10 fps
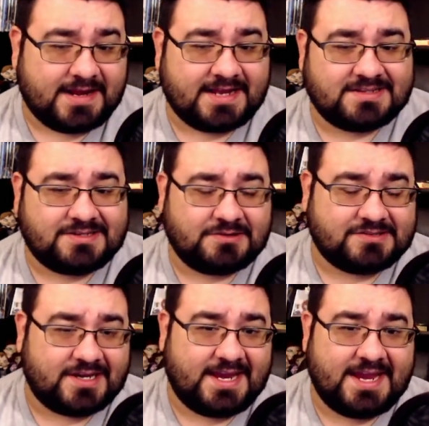into
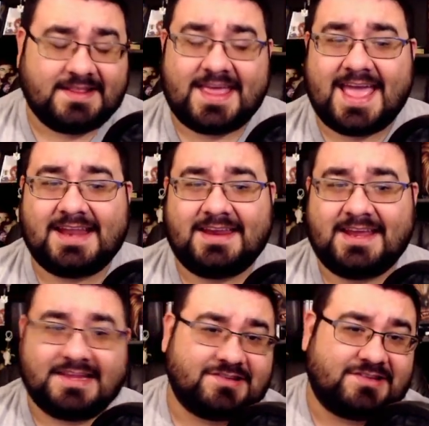studying the ending
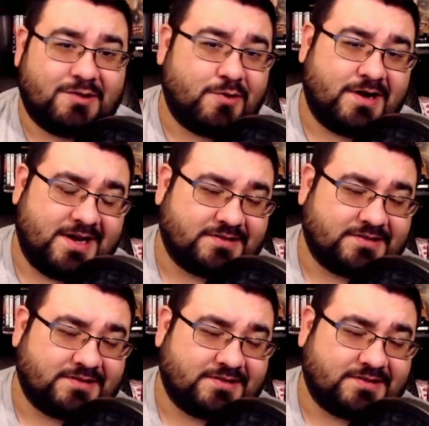and see what it is